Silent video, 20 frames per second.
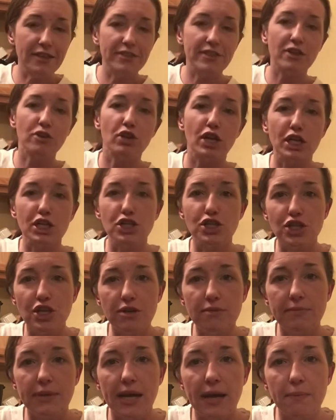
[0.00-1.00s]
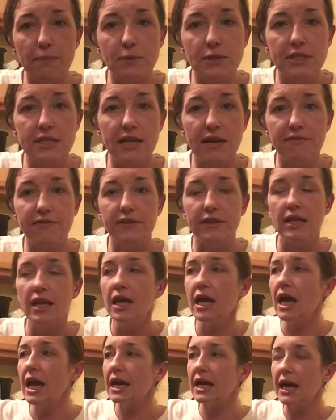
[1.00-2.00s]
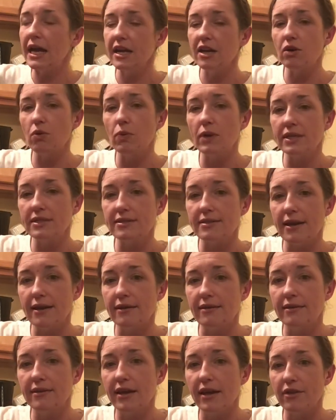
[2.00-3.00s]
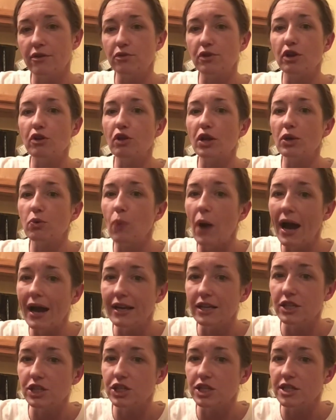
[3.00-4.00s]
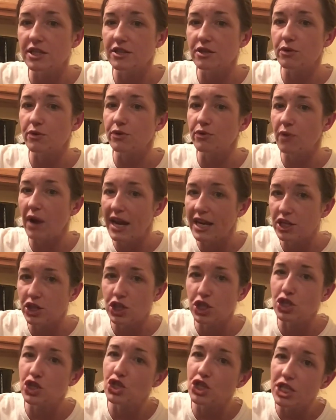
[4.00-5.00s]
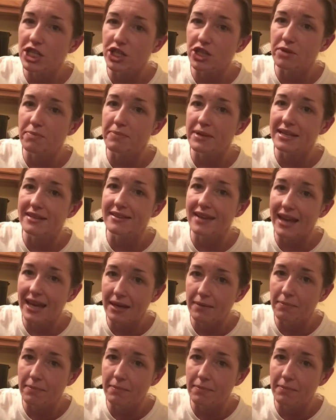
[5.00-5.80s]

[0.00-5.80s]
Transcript: they're like shooting me up with stuff and, and I hear one say to the other, they're like, why is she still thrashing? She should be dead